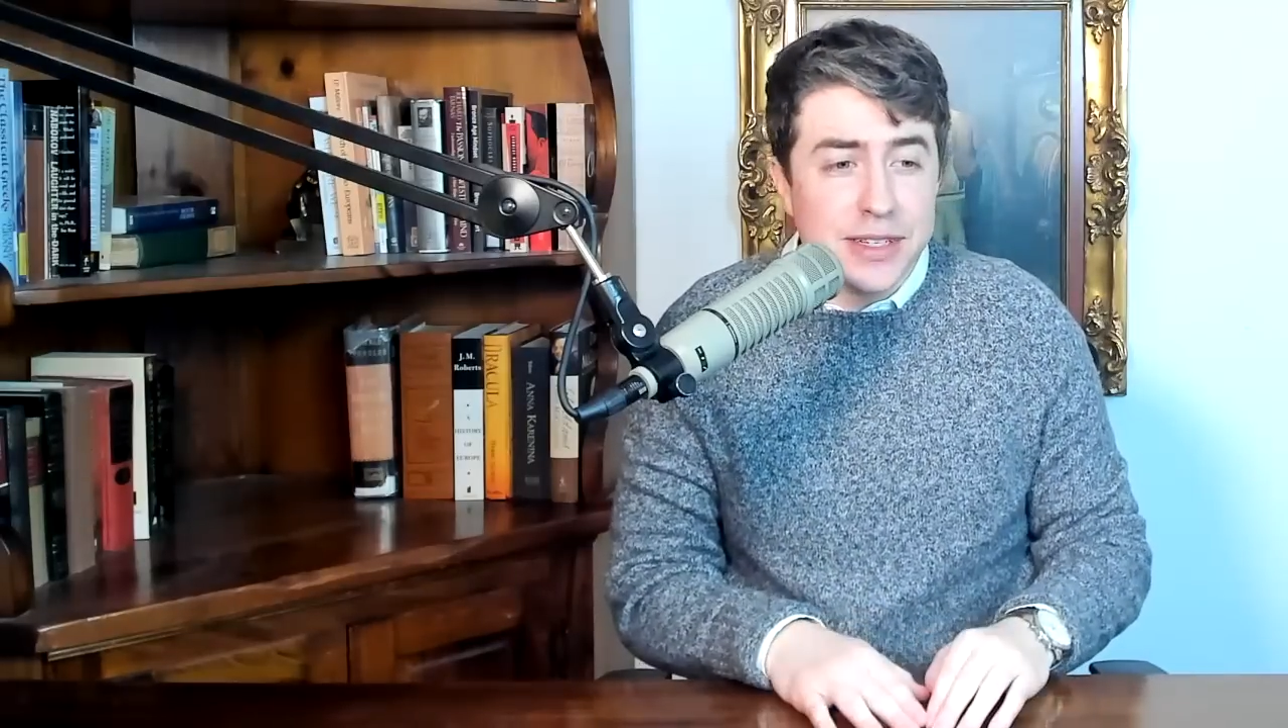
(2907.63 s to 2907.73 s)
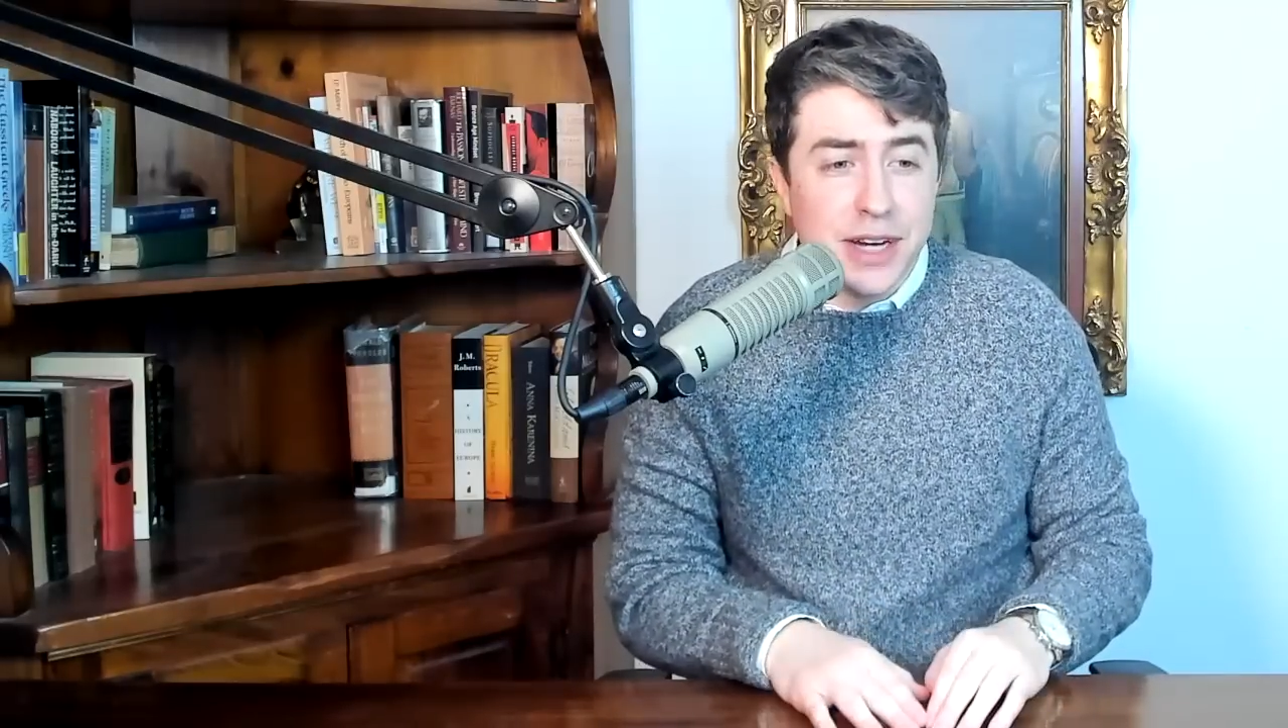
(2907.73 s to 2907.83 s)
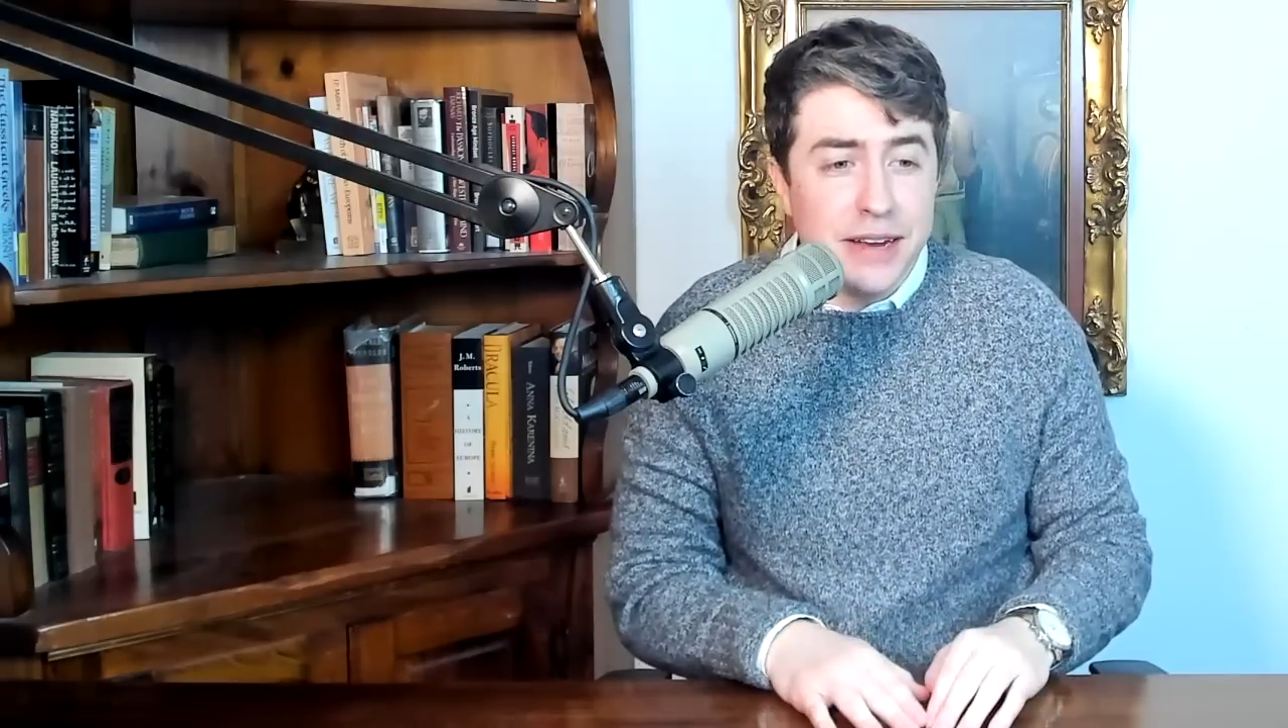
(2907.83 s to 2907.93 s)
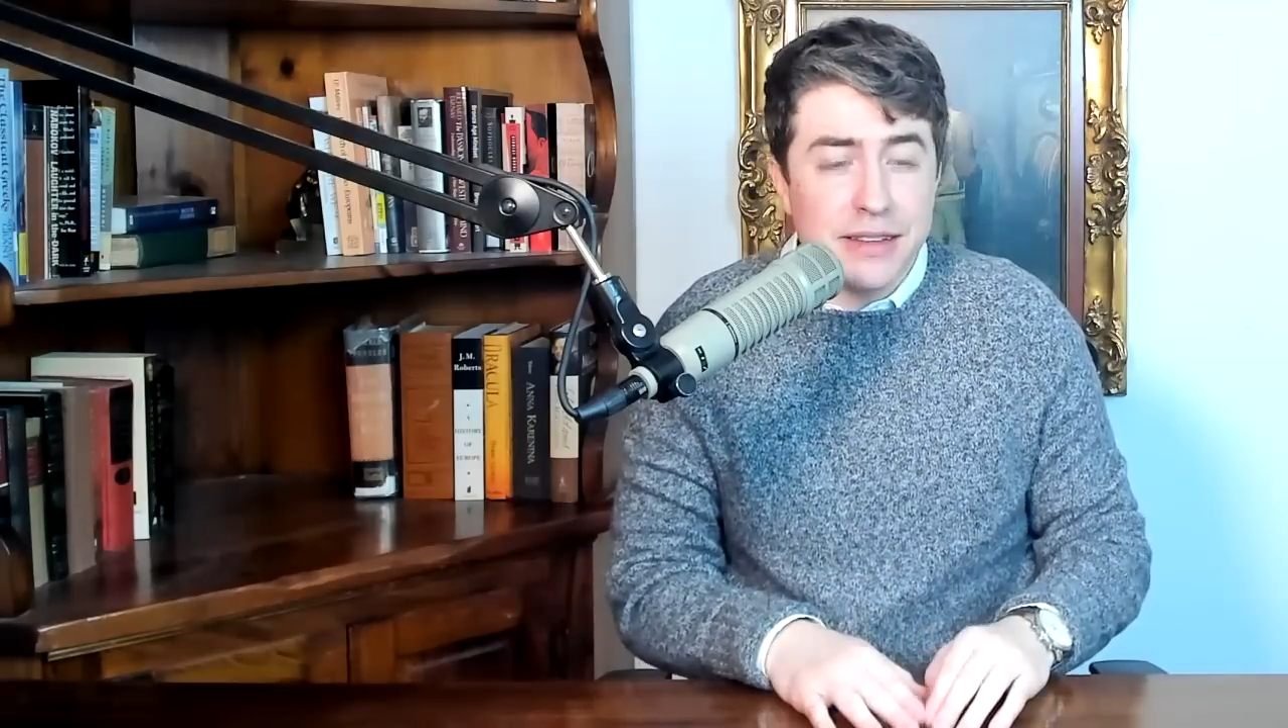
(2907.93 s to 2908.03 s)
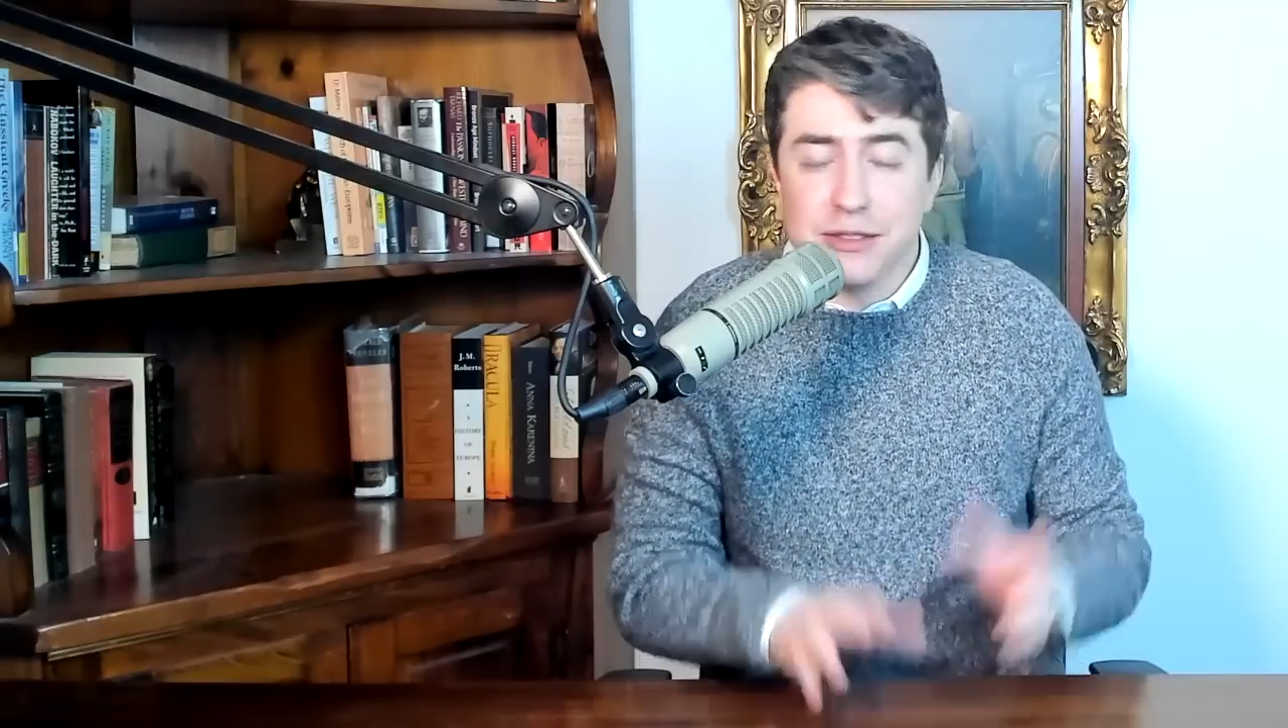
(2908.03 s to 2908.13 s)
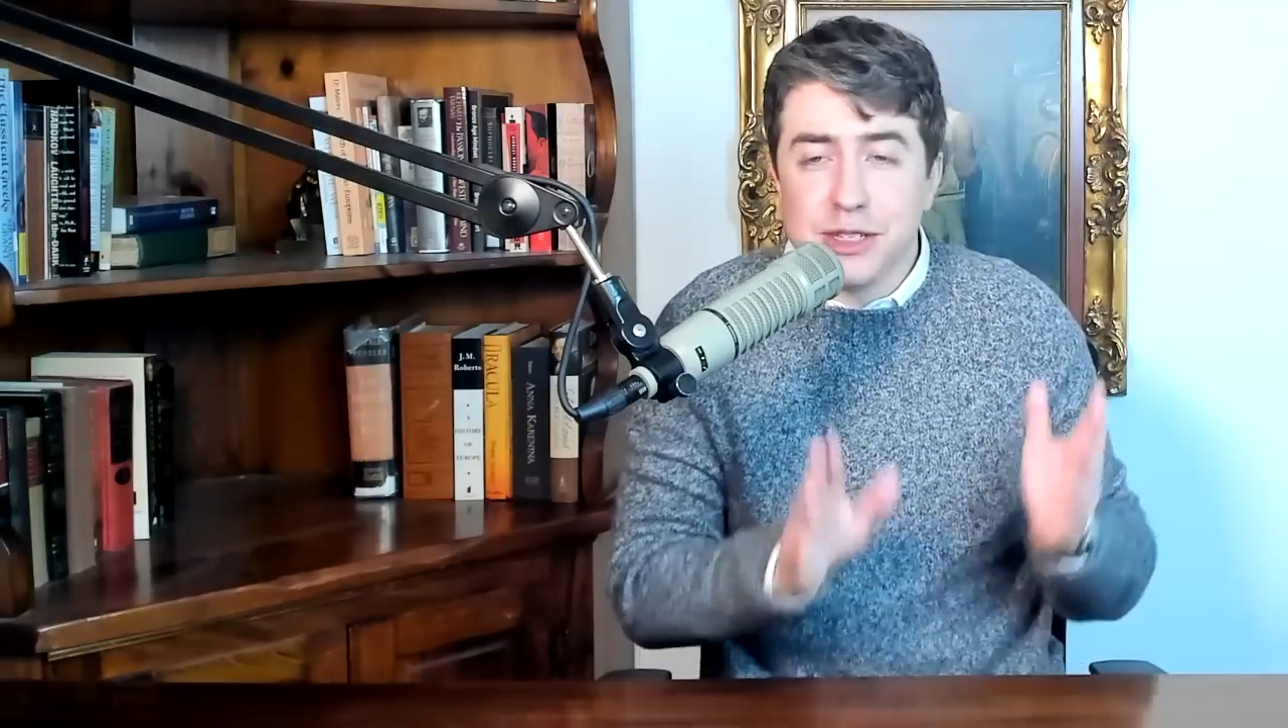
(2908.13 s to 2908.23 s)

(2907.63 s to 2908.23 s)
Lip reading: like China that are